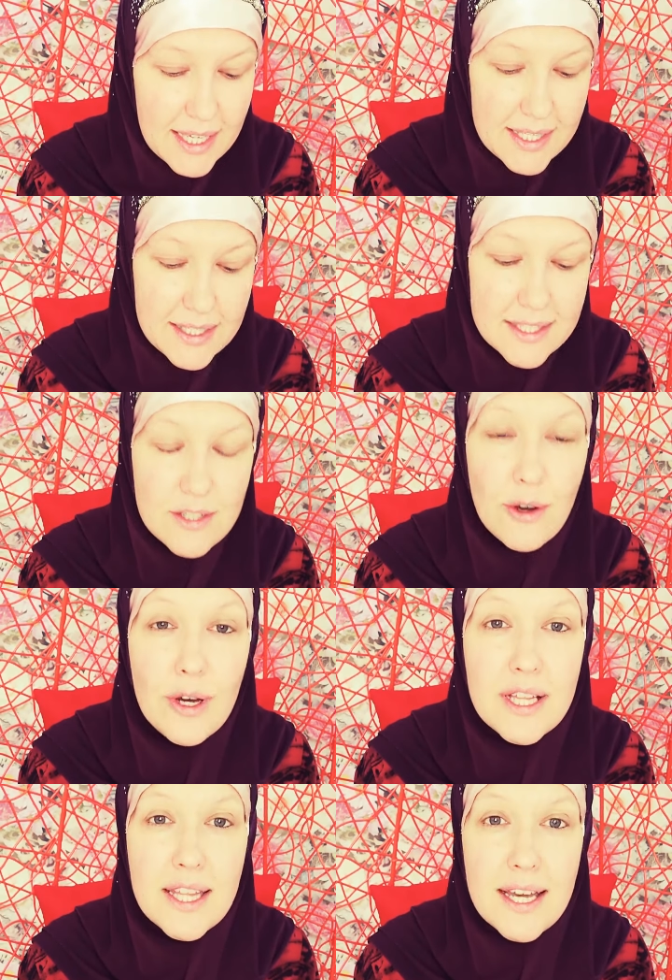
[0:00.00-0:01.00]
It is, O
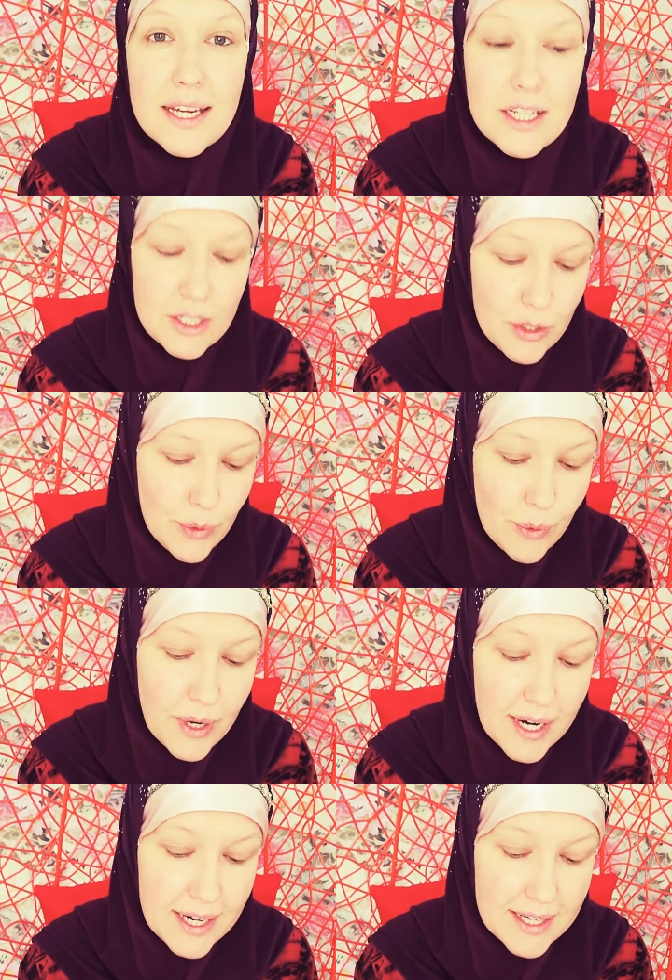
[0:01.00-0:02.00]
Allah,
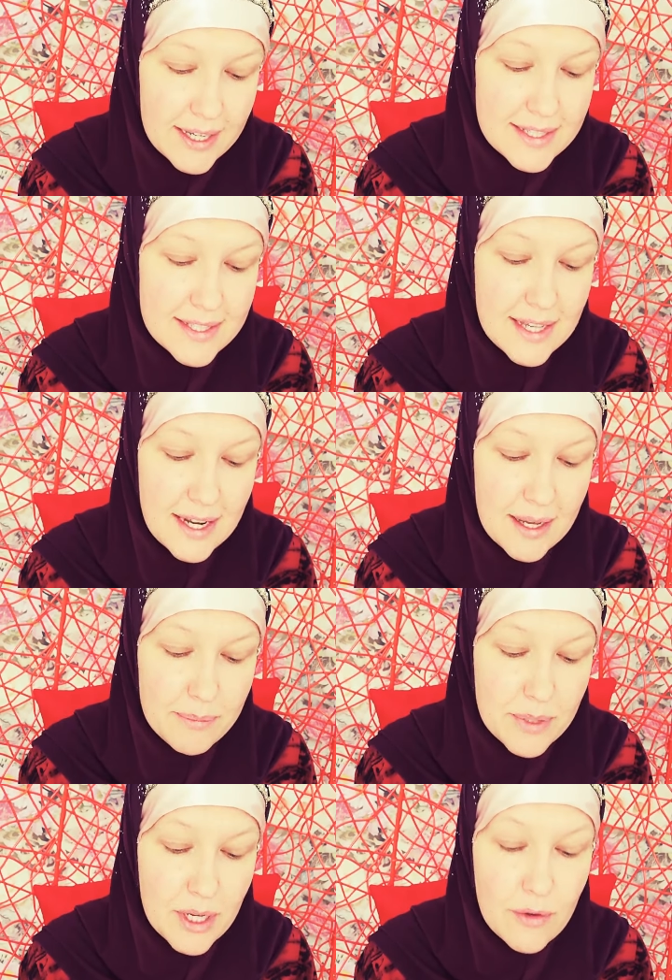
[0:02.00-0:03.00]
you are
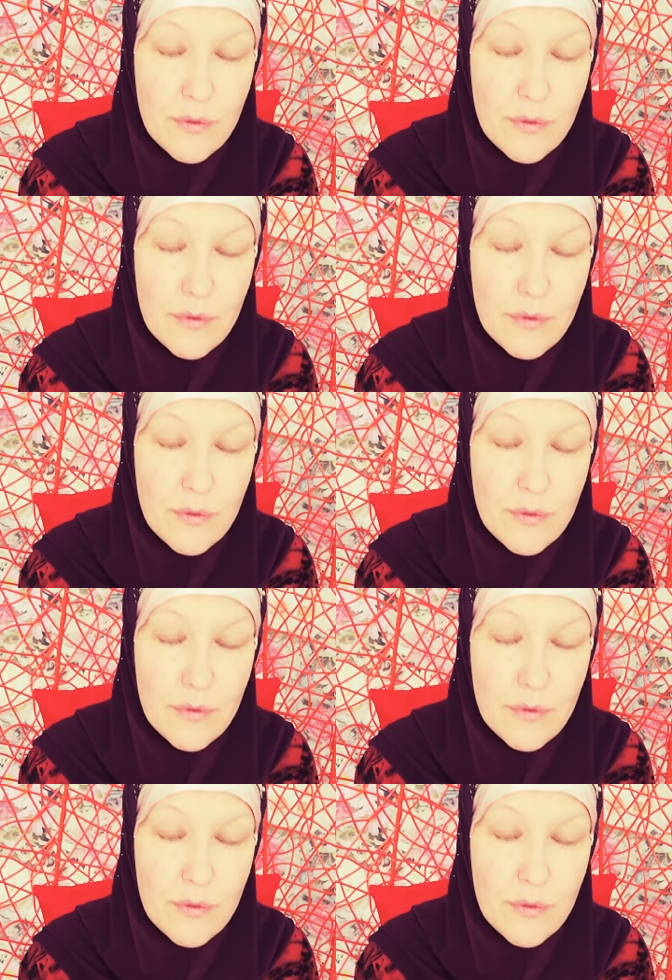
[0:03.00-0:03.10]
As-Salam.